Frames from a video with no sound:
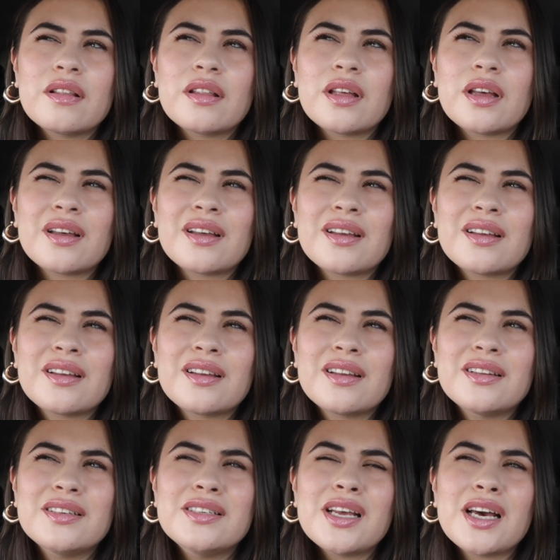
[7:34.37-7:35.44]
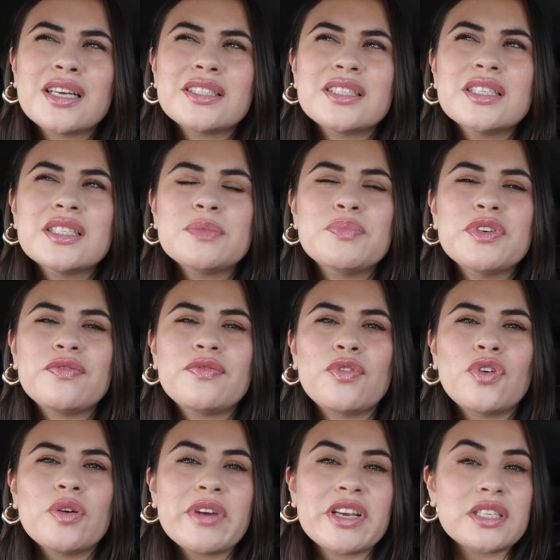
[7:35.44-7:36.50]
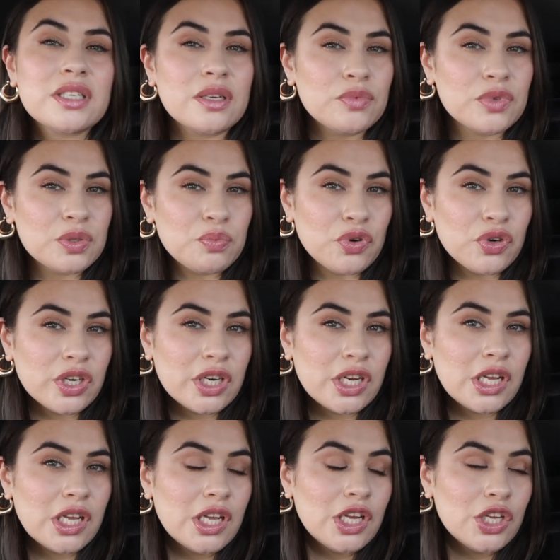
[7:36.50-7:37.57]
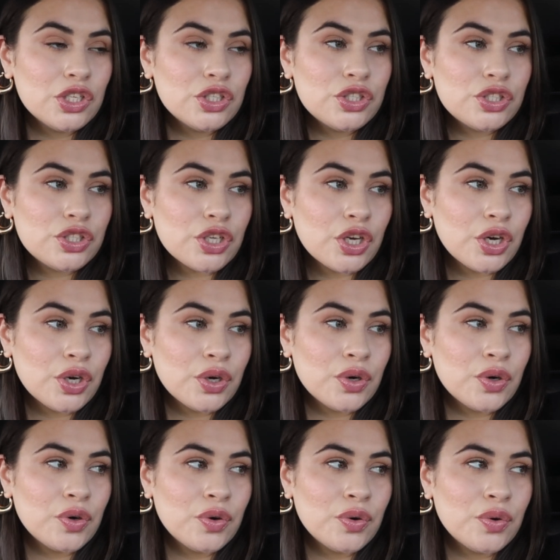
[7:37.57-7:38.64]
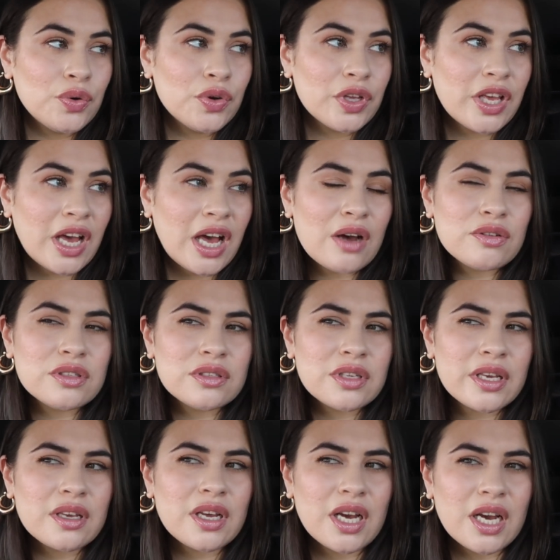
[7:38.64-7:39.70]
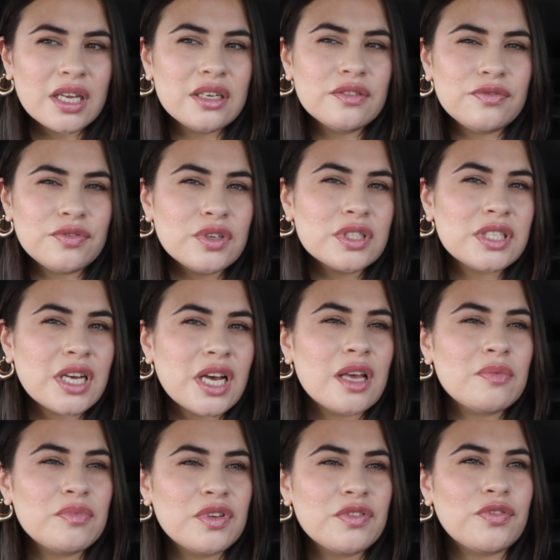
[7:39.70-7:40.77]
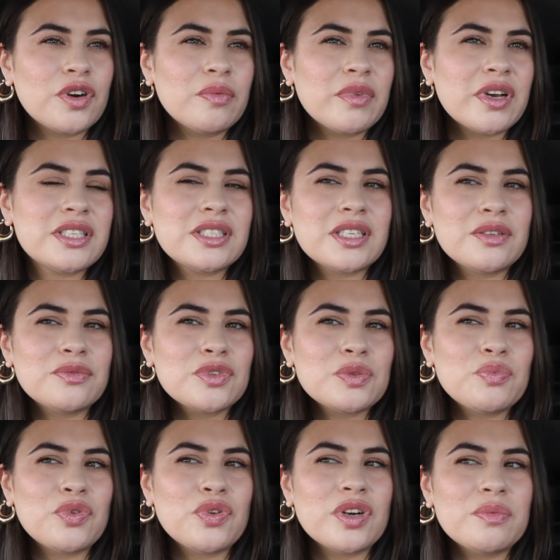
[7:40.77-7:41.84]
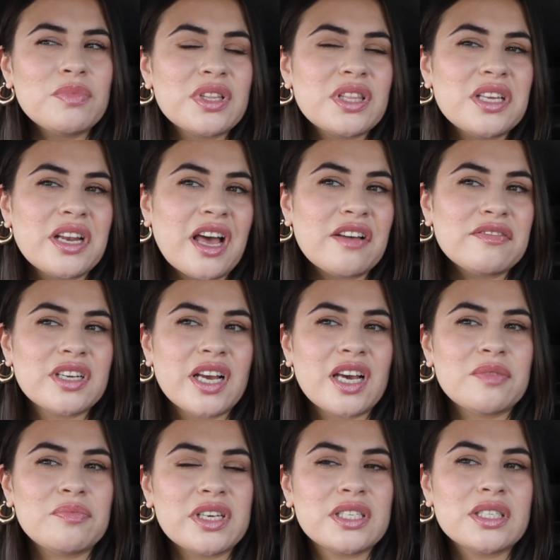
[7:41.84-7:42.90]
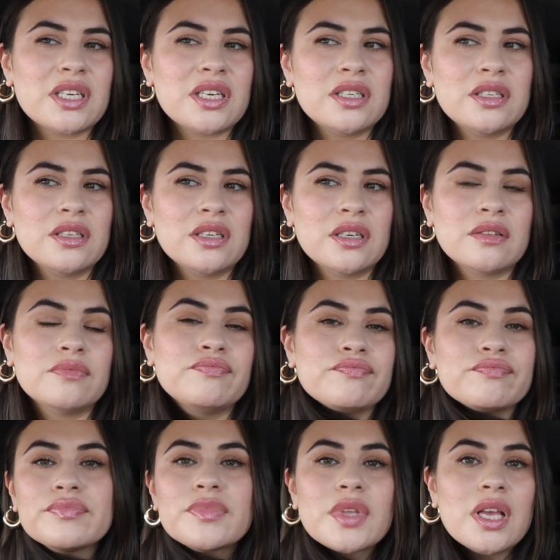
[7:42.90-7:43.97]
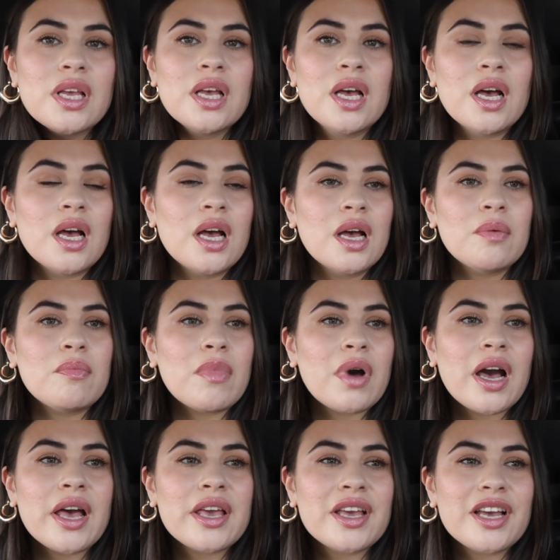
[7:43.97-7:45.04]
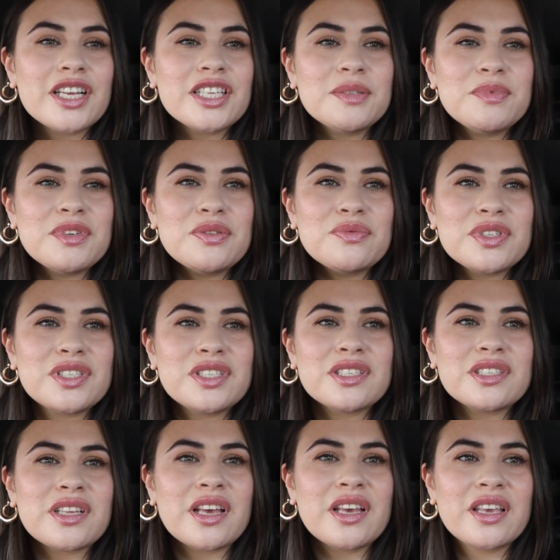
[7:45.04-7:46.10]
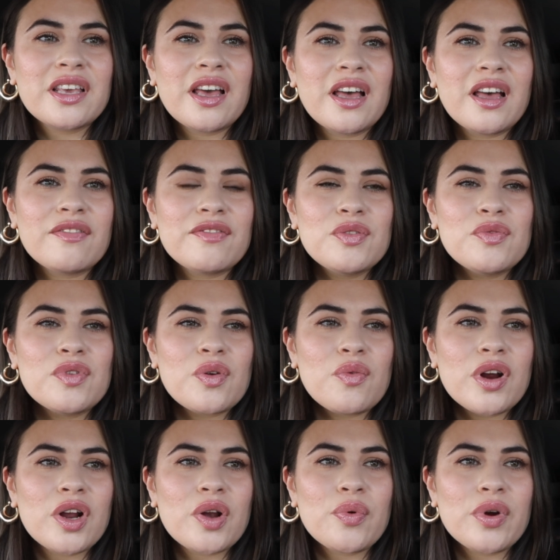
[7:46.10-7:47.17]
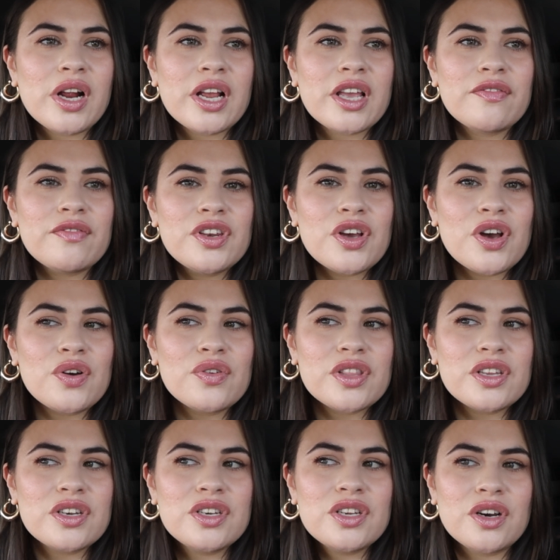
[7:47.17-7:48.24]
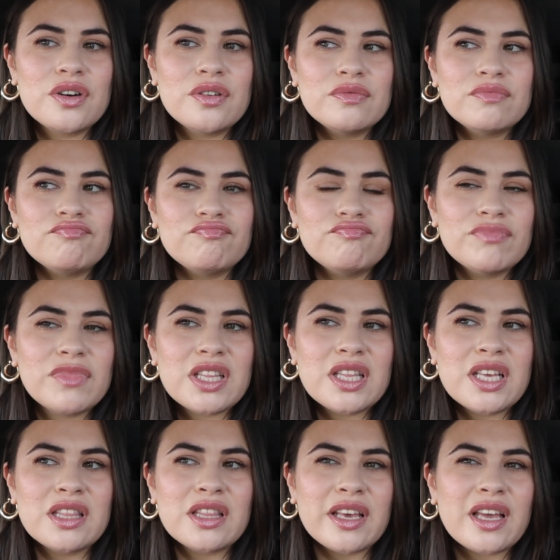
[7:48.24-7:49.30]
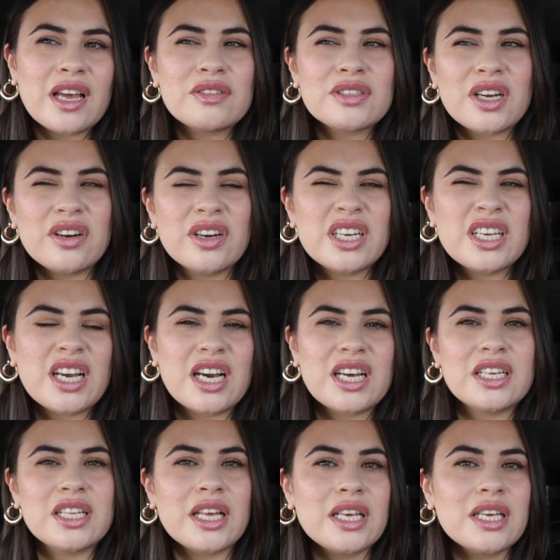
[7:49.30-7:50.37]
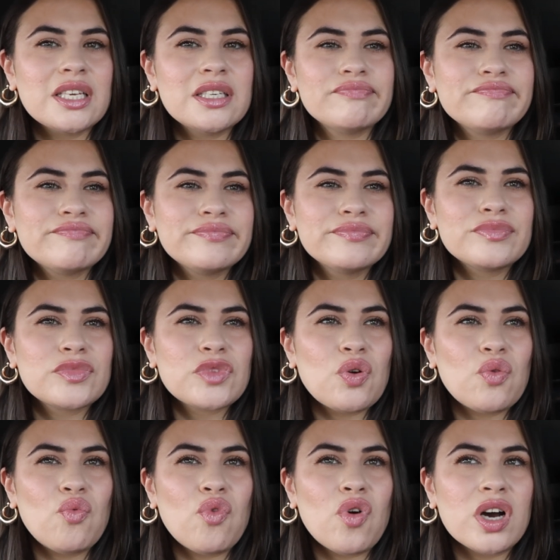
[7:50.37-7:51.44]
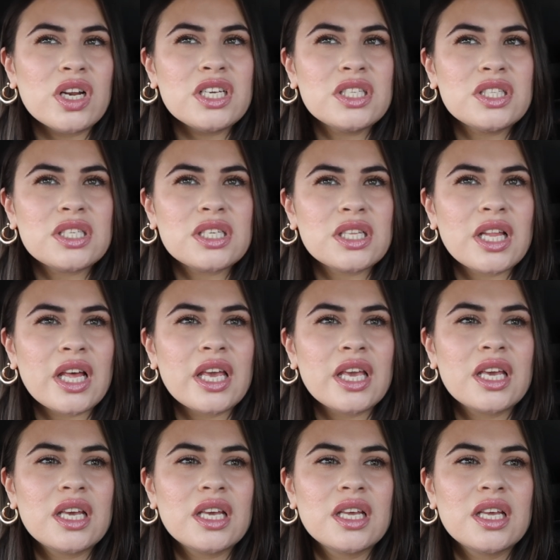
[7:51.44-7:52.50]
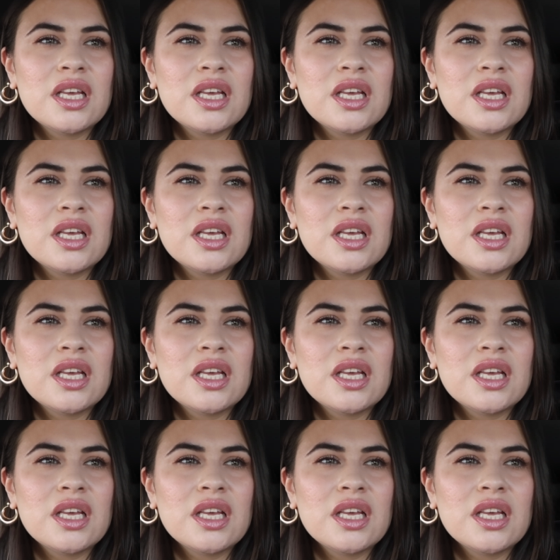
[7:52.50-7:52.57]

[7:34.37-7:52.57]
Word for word: uh, not since before my son was born so yeah I was like kind of full-time before my son was born but then after I had my son you know my husband was just like yeah if you want to work work if you don't then don't and then like i was already kind of like wanting to like